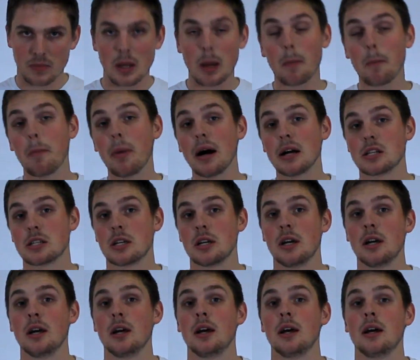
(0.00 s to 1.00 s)
But
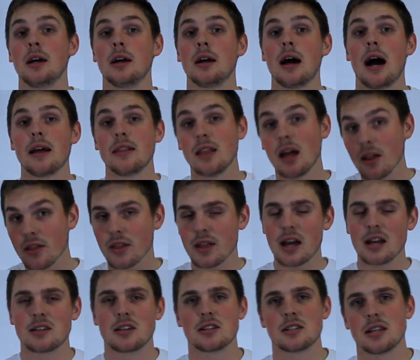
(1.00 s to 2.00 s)
another
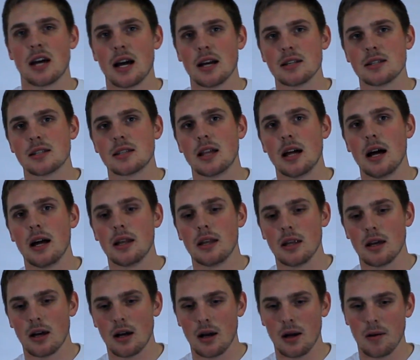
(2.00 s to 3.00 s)
exercise
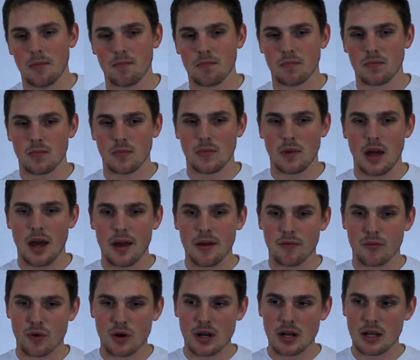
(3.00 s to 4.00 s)
that I
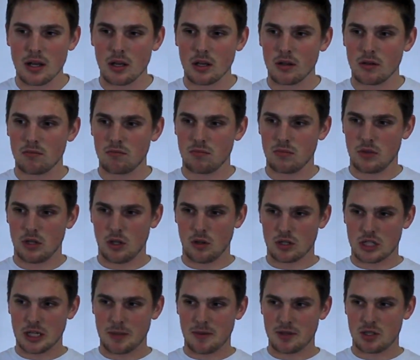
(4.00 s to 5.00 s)
really, you know,
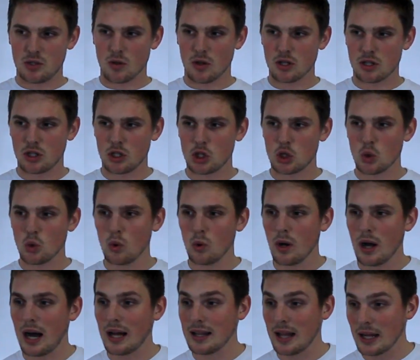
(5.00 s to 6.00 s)
tell my students to do
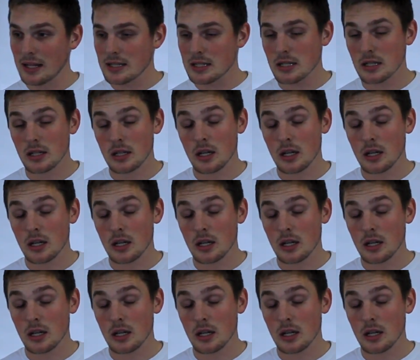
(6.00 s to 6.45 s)
a lot,